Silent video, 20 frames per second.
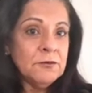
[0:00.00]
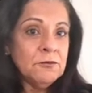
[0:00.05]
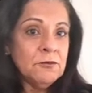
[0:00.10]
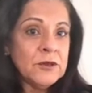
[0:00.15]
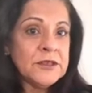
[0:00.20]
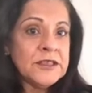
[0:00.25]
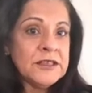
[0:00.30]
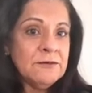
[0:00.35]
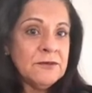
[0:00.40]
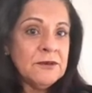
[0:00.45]

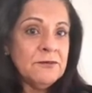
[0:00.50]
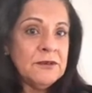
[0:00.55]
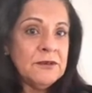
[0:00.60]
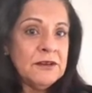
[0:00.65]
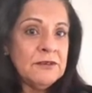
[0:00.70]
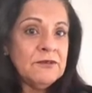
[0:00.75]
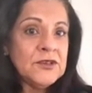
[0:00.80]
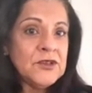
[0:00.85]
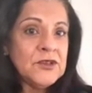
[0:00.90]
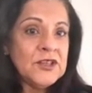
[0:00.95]
whatever
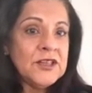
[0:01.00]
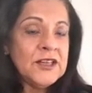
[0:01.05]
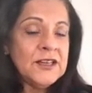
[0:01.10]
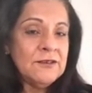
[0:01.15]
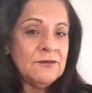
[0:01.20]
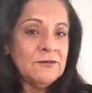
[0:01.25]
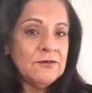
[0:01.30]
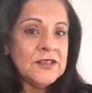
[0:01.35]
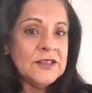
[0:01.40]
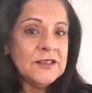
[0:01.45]
we've
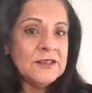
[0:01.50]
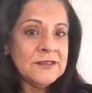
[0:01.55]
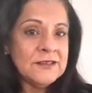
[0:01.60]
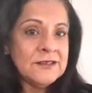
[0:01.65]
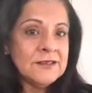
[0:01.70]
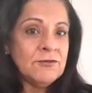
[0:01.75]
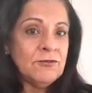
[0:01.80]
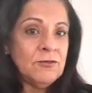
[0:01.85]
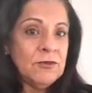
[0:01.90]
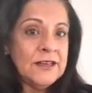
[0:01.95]
achieved
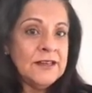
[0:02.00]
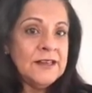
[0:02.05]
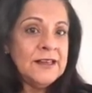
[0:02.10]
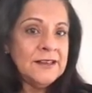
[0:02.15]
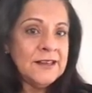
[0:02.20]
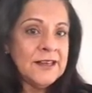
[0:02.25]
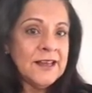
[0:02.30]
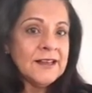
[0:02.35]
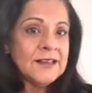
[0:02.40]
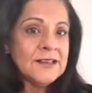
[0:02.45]
is
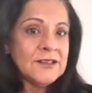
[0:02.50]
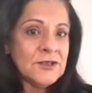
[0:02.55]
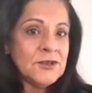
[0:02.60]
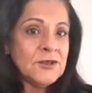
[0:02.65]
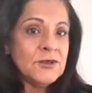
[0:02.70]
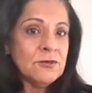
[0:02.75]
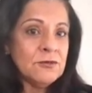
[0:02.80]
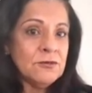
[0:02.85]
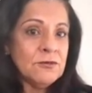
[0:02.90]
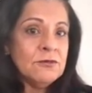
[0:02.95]
really thanks
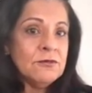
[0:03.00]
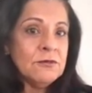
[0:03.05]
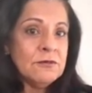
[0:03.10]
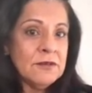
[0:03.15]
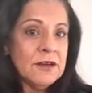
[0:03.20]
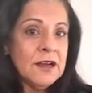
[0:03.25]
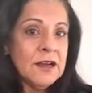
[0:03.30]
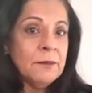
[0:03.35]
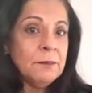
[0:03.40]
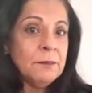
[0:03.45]
to
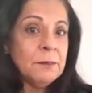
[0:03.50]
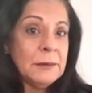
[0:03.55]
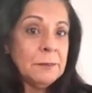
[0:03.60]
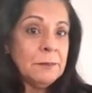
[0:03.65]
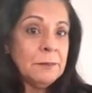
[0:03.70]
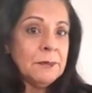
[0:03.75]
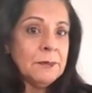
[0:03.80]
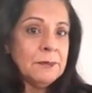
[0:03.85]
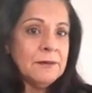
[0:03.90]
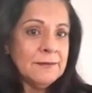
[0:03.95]
our
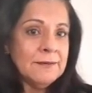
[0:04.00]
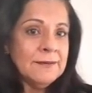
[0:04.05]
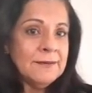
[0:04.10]
people.